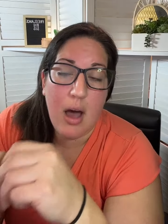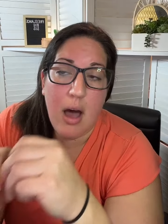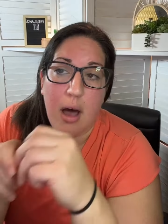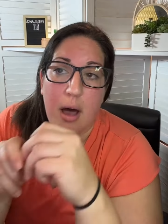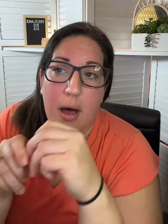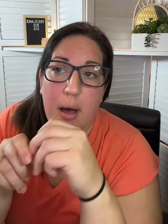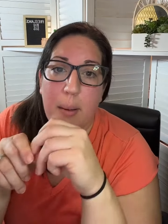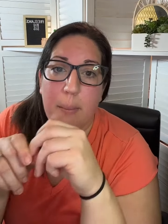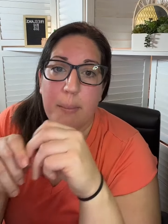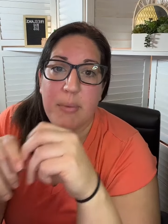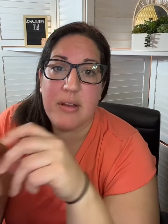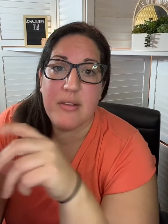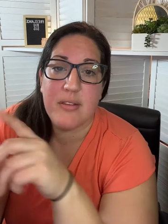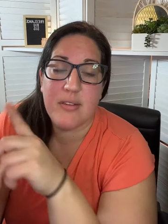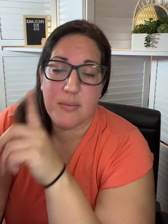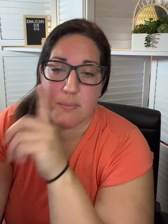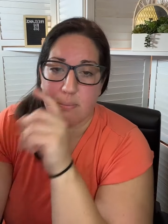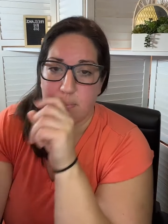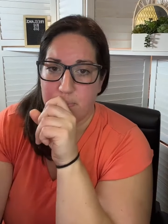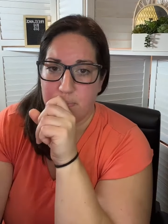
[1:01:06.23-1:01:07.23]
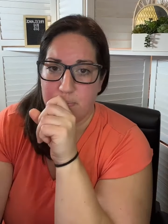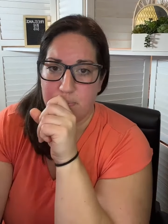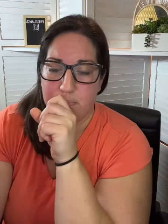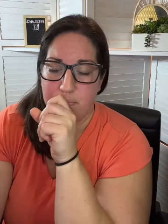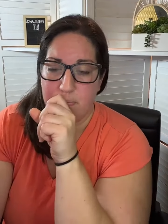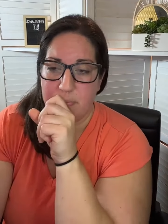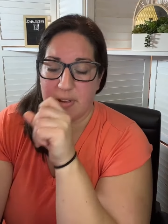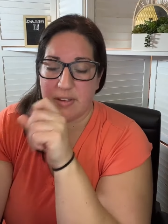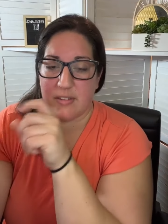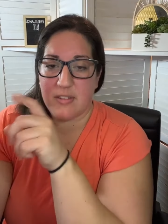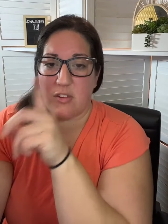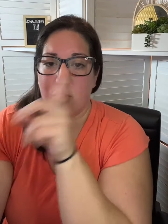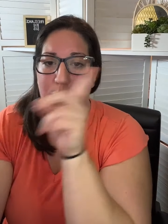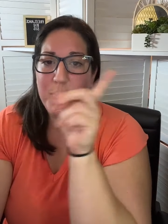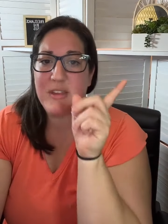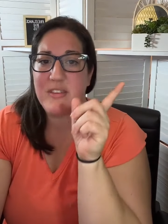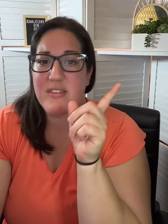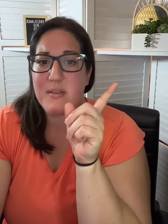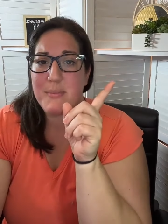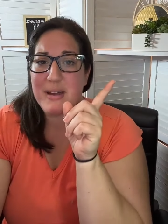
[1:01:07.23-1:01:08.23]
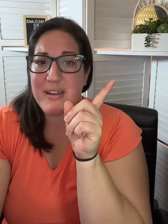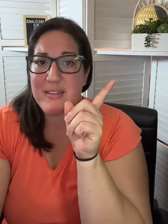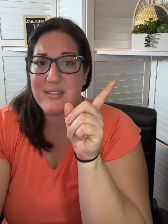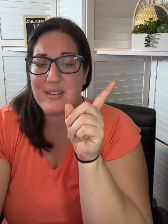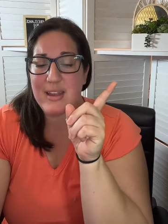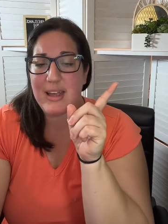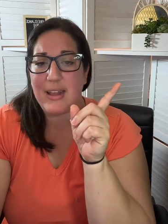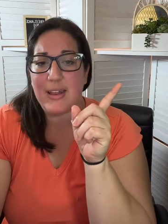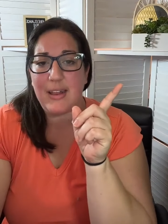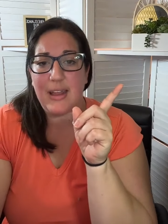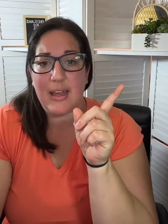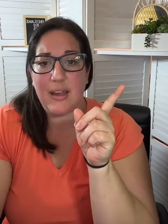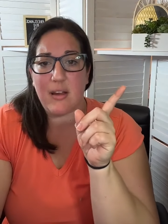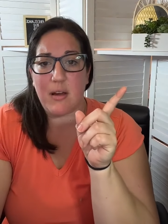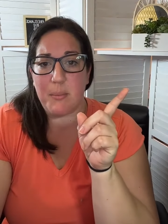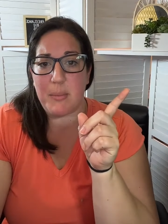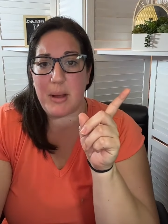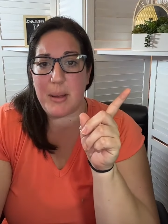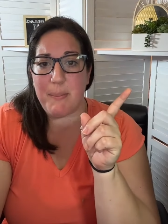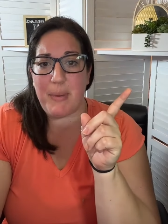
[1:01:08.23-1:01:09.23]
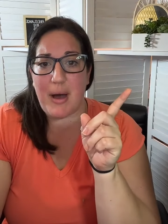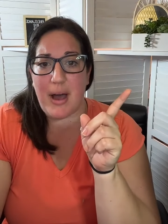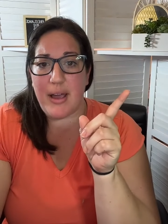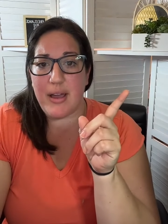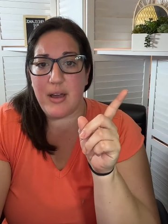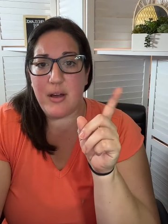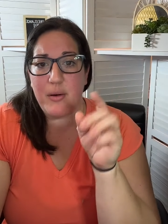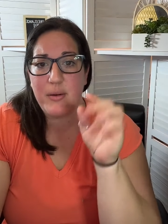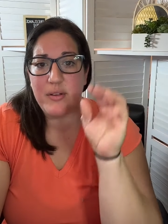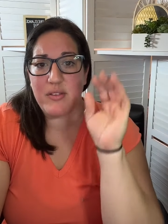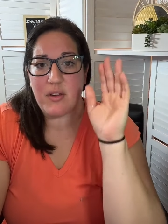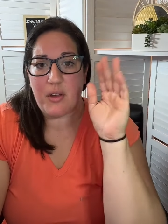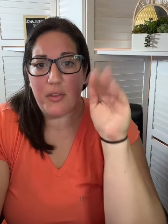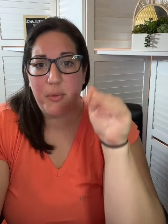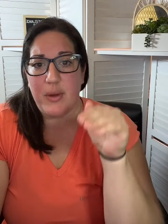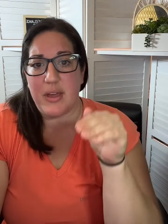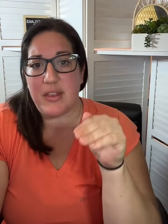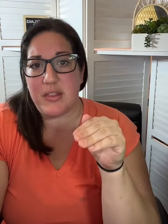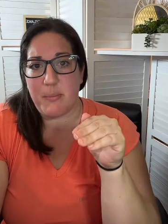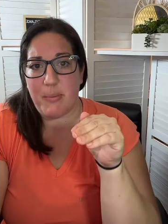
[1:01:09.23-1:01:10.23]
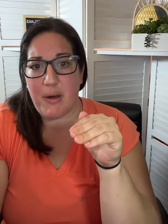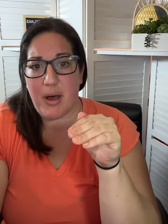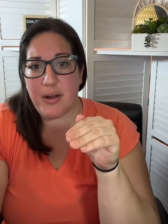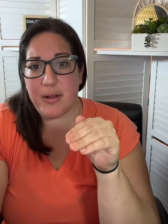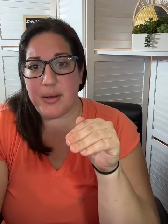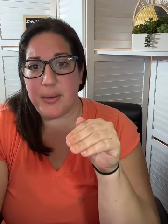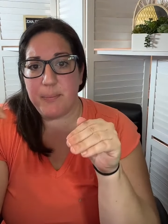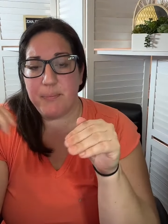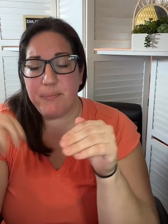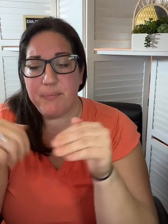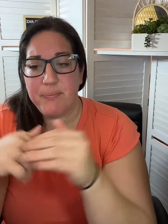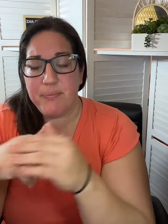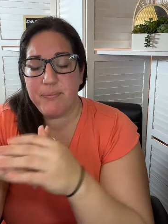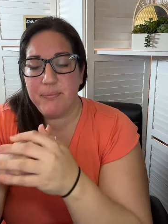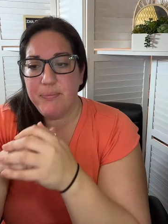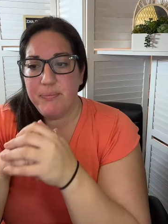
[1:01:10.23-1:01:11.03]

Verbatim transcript: Um, it's, excuse me, it's in my Stan link on my bio. It's all the way at the bottom.